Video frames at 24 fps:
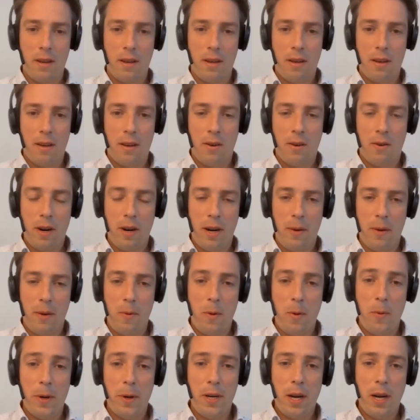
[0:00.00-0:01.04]
All right.
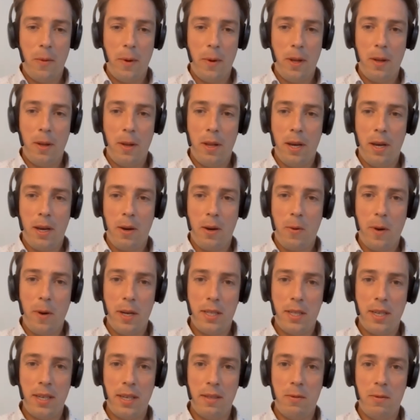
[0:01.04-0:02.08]
Well, we're done with all the
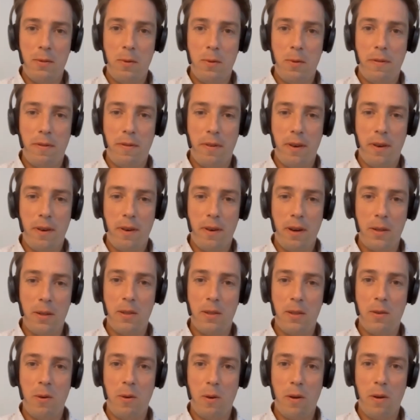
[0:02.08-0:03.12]
questions. We've
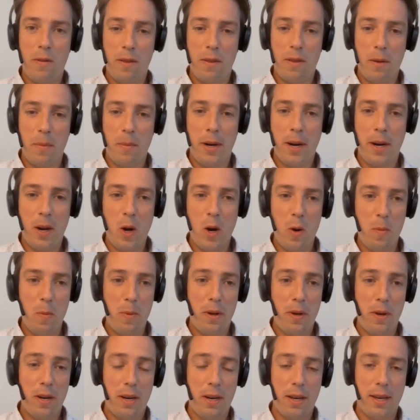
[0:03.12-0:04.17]
answered all of them, and I
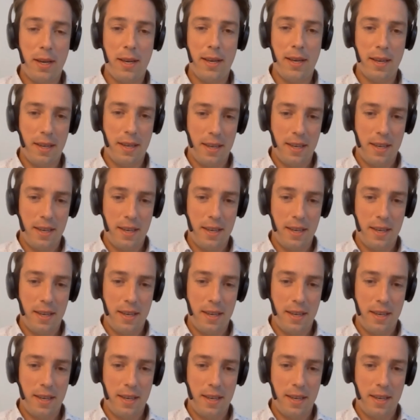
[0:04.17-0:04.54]
hope in a